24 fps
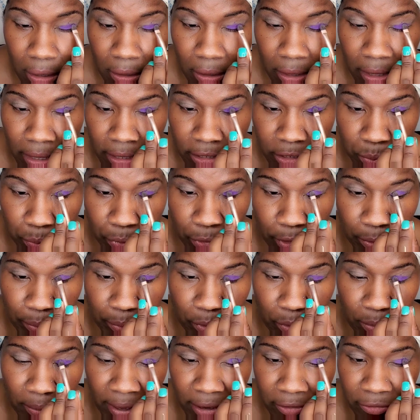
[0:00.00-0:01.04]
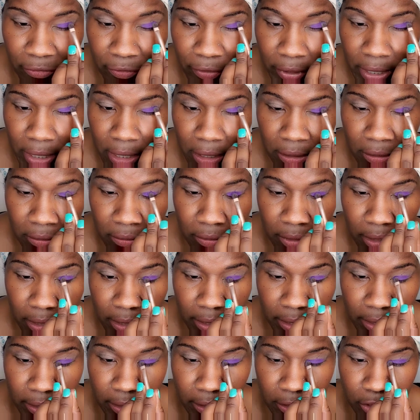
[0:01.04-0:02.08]
That's purple, my friend.
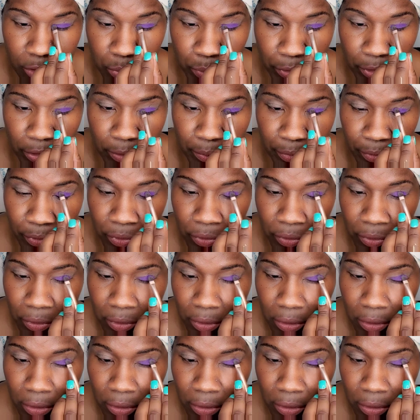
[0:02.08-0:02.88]
That is purple.